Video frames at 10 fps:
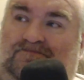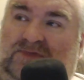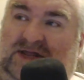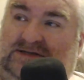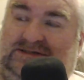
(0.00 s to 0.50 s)

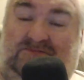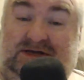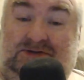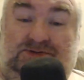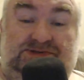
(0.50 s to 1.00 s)
somebody
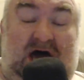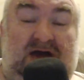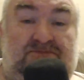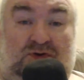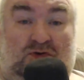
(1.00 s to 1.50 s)
who's not a
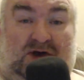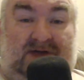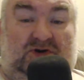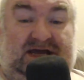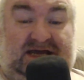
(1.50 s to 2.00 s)

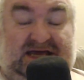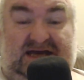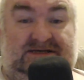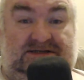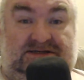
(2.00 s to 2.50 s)
programmer can get
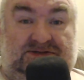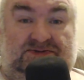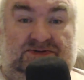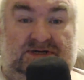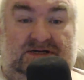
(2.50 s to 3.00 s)

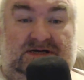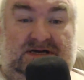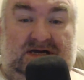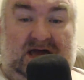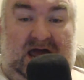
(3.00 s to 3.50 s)
into
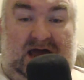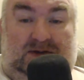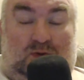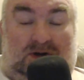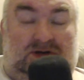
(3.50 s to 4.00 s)

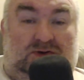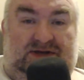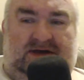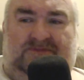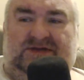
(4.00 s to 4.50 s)
and work
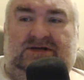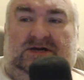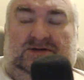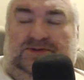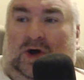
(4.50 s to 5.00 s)
with. I mean,
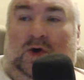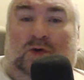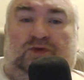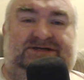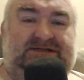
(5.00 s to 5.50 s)
the whole
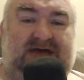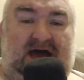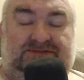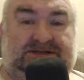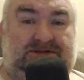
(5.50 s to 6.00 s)
reason
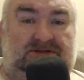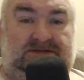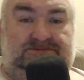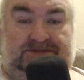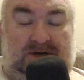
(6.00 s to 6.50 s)
I'm still
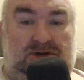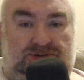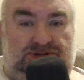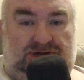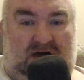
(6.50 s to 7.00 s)
in
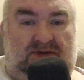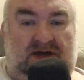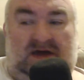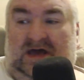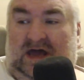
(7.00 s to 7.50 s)
Photoshop
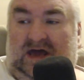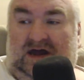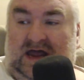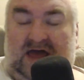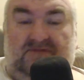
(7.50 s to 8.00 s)
and
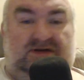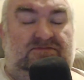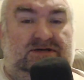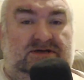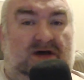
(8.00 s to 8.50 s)
I haven't
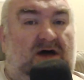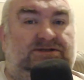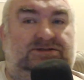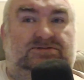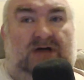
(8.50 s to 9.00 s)
even gone
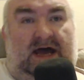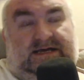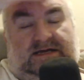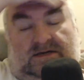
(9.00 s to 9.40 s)
to, like,